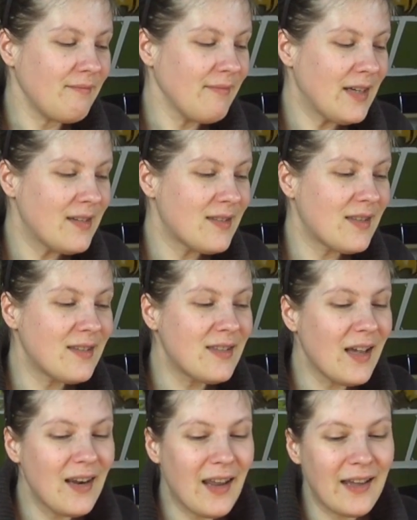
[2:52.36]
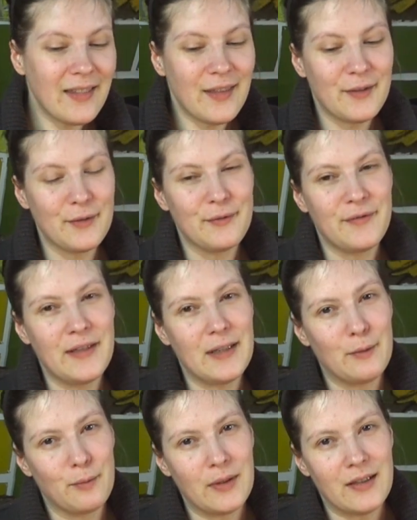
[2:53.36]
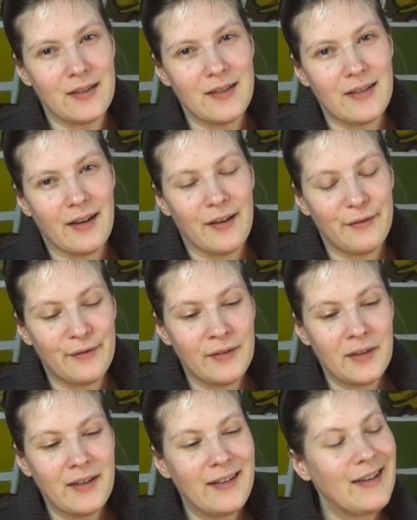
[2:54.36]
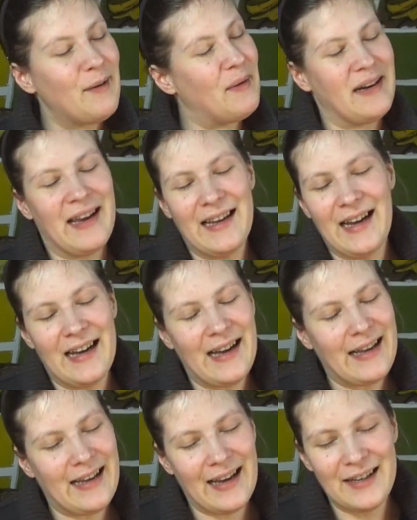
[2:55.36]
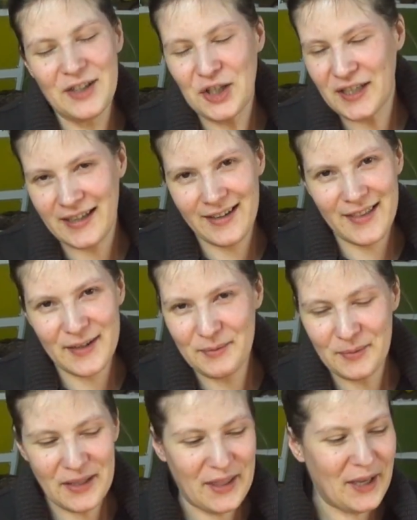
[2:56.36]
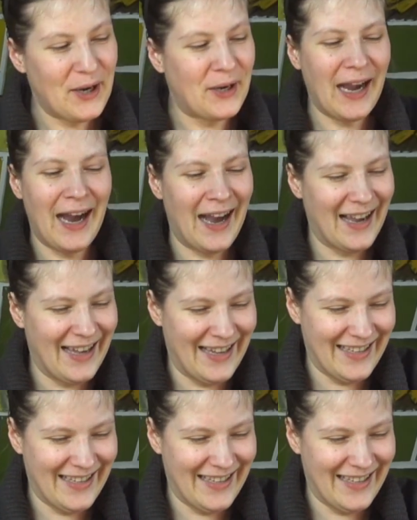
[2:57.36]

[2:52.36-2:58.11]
since I like the goofy and weird stuff, come on, I gotta share that with you guys.